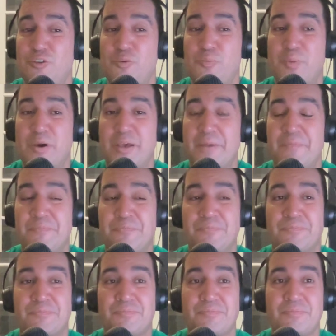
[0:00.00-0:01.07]
you, but
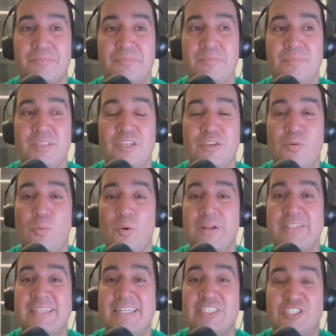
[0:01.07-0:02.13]
what
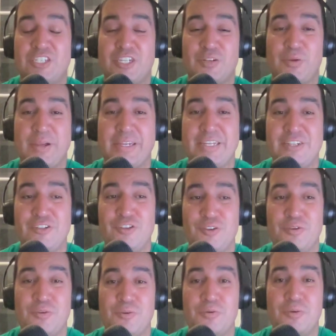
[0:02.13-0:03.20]
has that generated
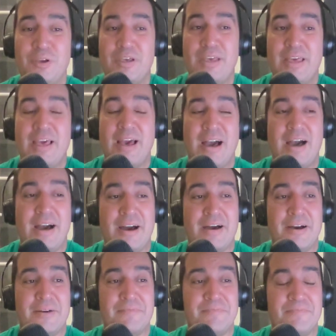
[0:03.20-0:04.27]
you,
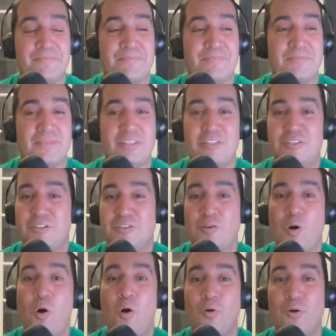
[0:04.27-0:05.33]

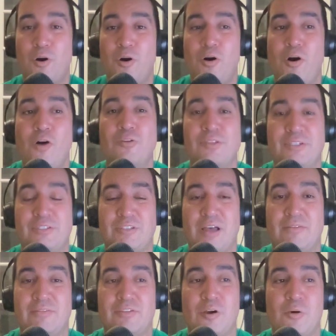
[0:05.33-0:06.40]
just all this
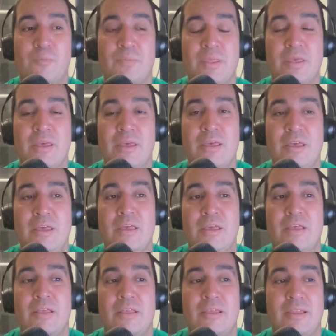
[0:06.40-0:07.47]
stuff. So,
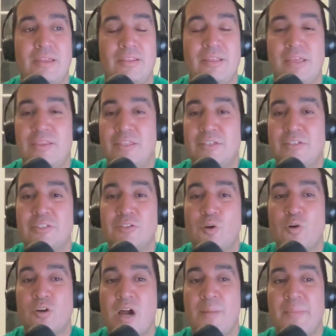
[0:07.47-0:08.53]
and this is
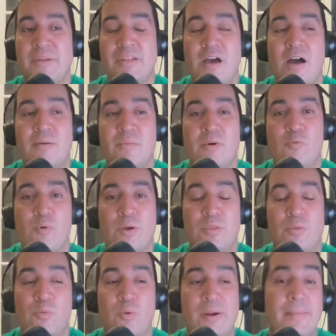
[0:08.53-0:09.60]
all coming up
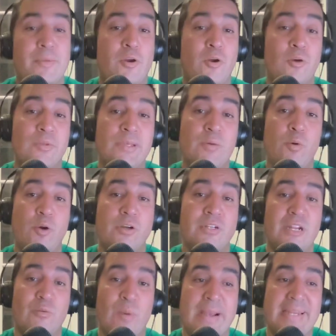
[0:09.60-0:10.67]
with what I'm currently working
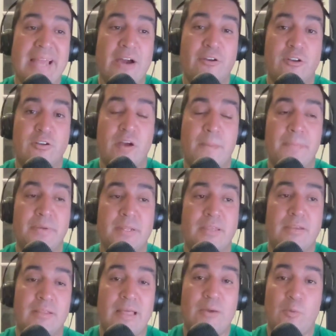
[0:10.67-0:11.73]
on right now in our
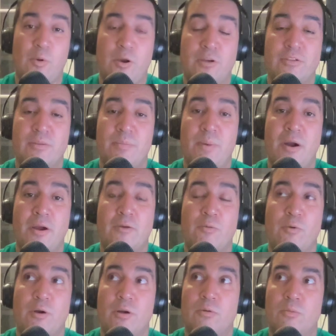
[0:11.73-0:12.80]
company. Like we're in the part
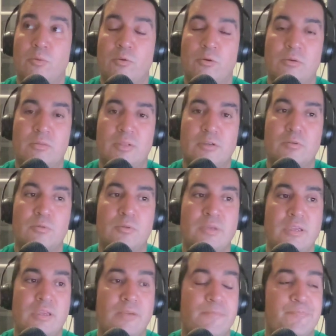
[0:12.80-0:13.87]
where we're
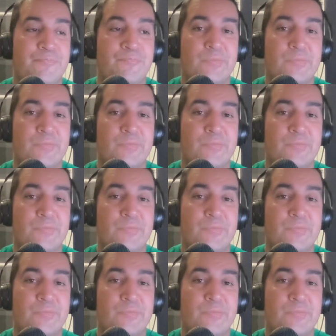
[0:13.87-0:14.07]
literally